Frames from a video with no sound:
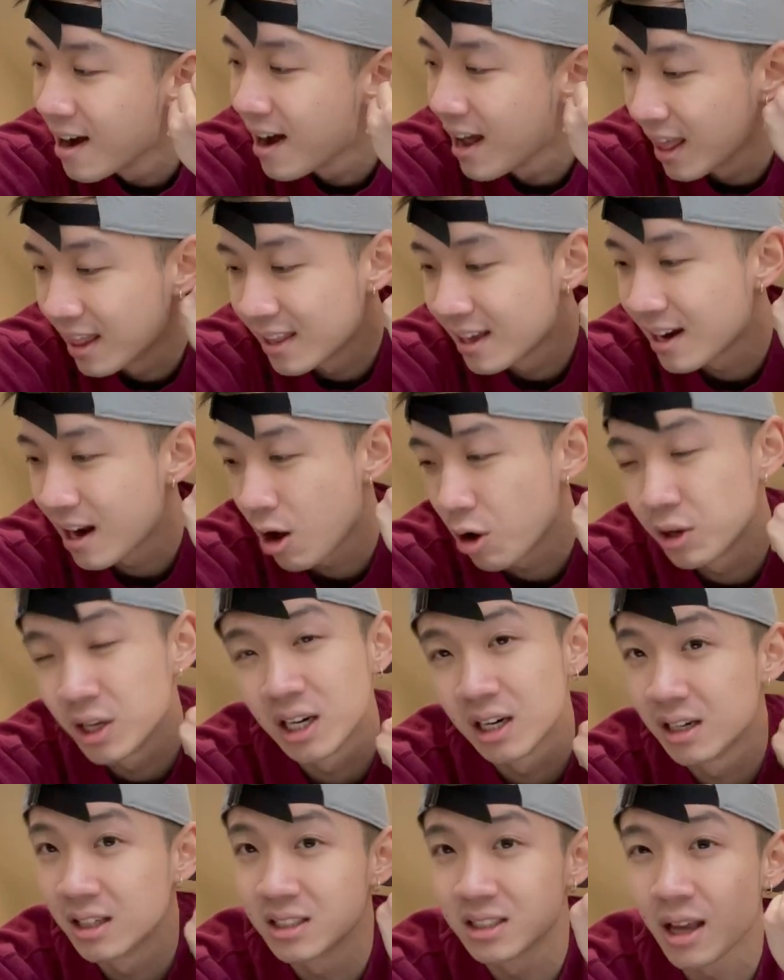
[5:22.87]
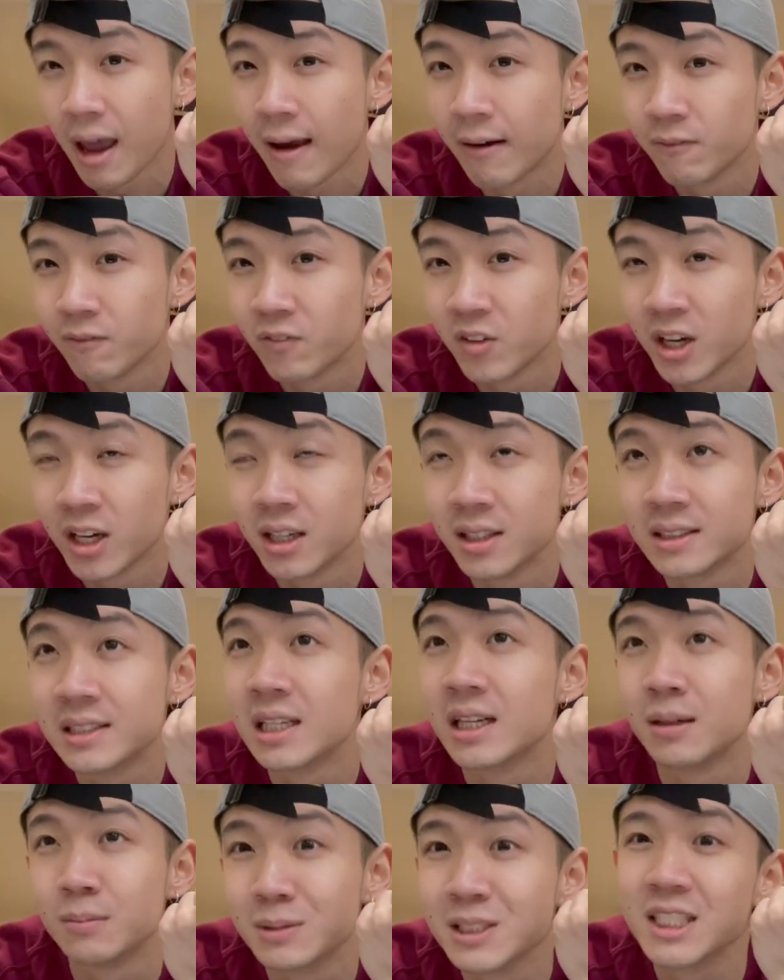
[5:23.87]
And then I'll eat the same thing
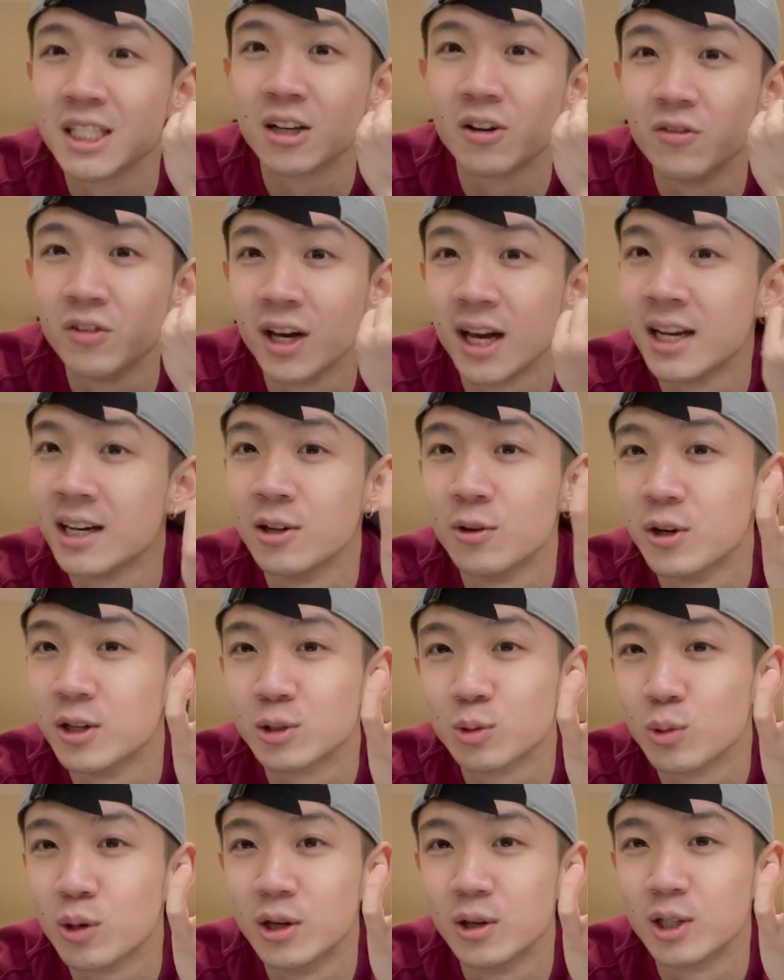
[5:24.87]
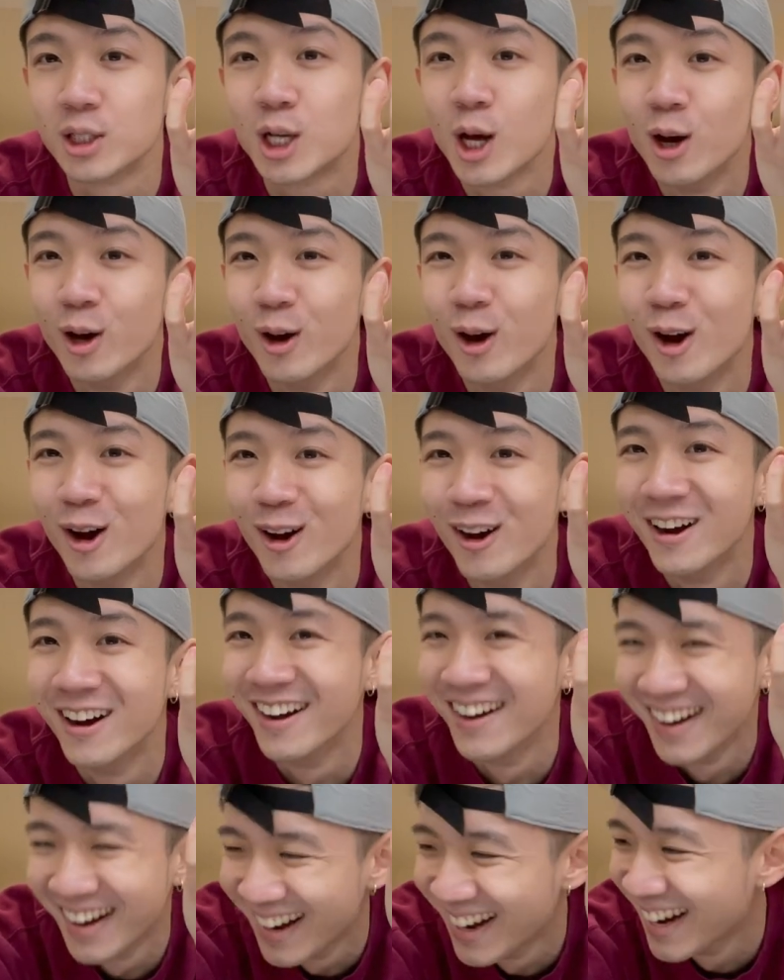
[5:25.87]
until I'm sick of it anyway as well.
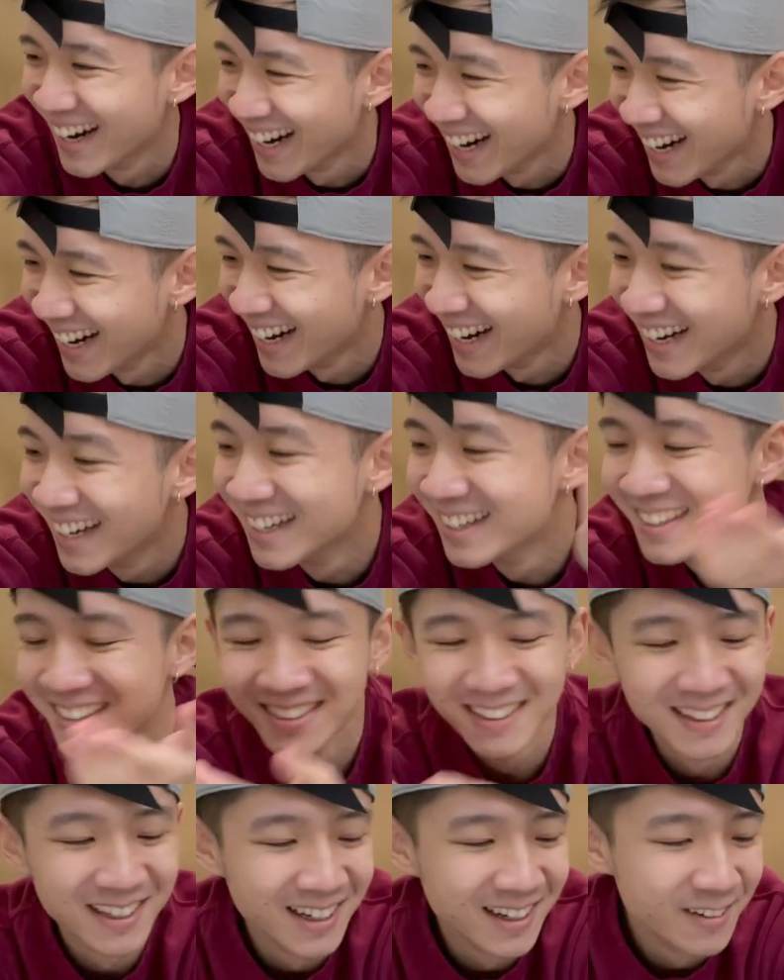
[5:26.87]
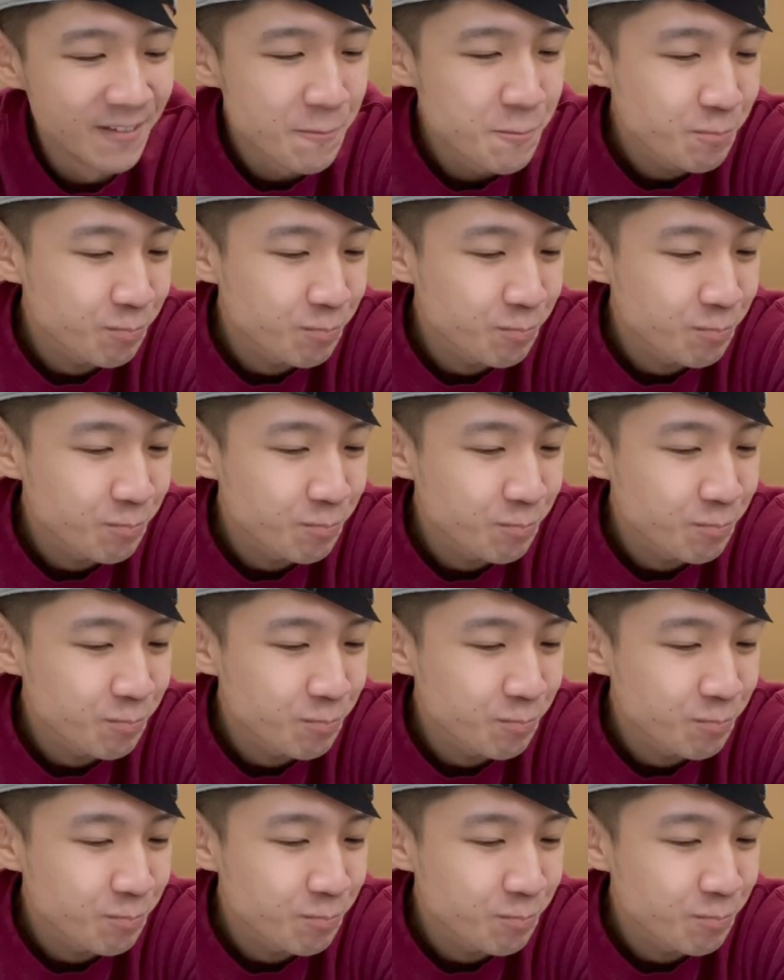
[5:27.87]
So,